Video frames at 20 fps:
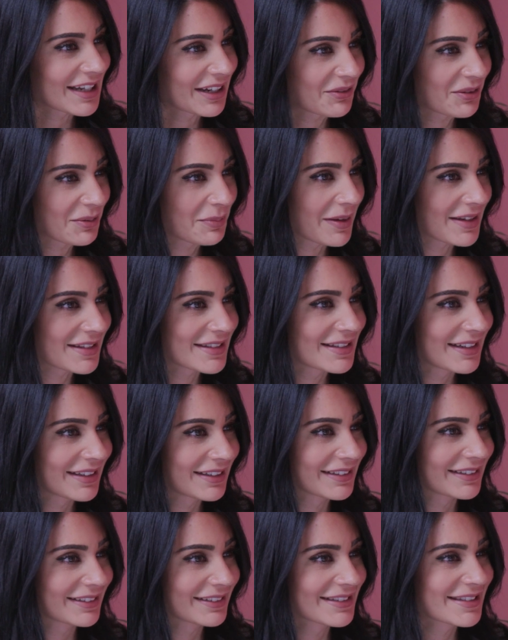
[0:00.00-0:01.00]
to have the best
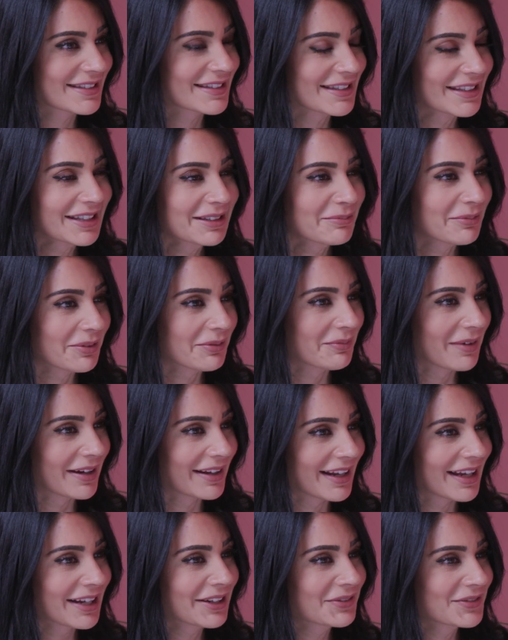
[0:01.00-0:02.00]
night's sleep of my
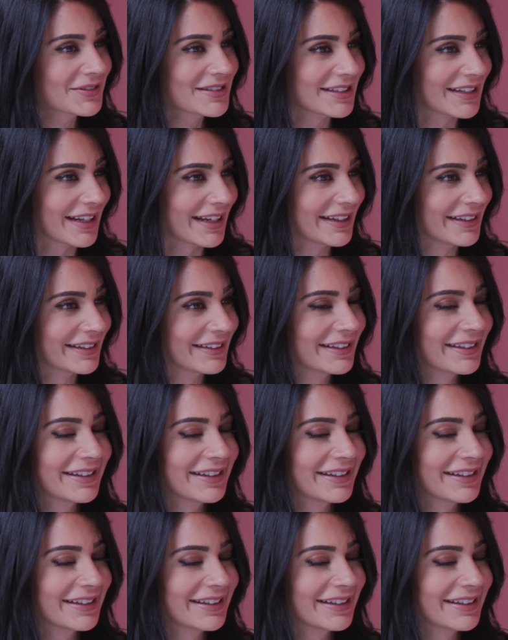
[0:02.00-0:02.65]
life today.